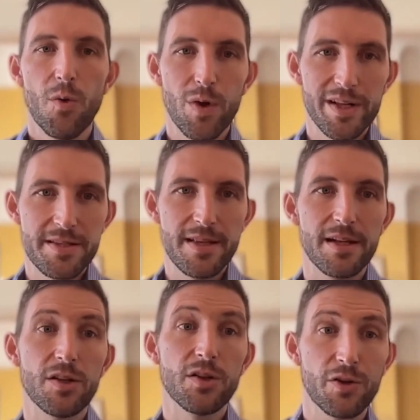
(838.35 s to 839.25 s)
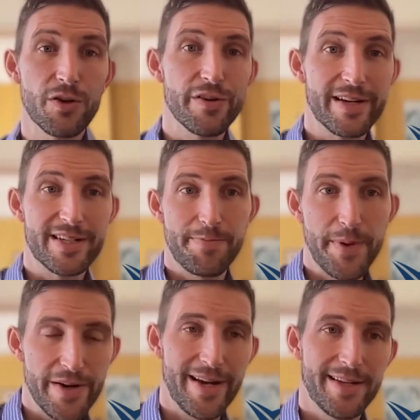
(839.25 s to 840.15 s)
What is the learner
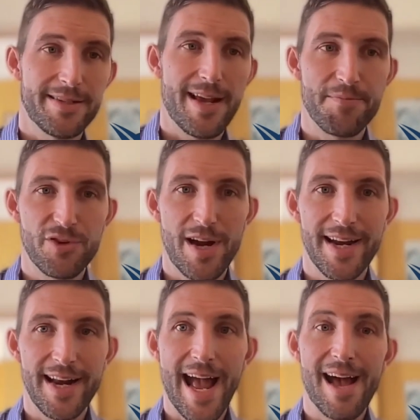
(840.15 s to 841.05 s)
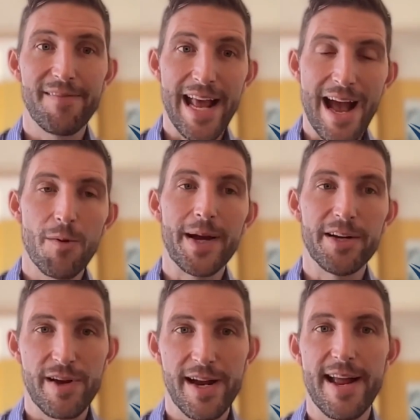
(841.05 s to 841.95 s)
experience I'm trying to have? And how am I
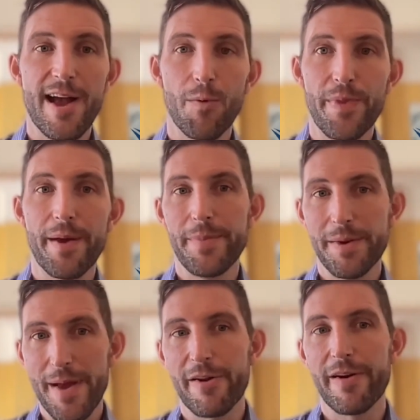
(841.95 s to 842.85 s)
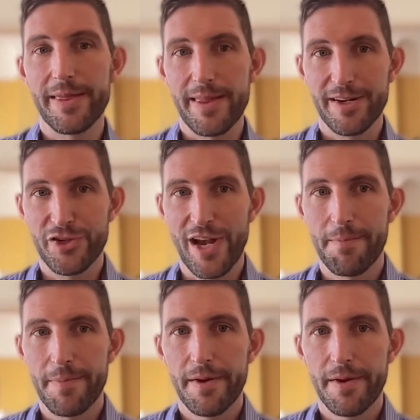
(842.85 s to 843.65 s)
trying to help them be better at their job?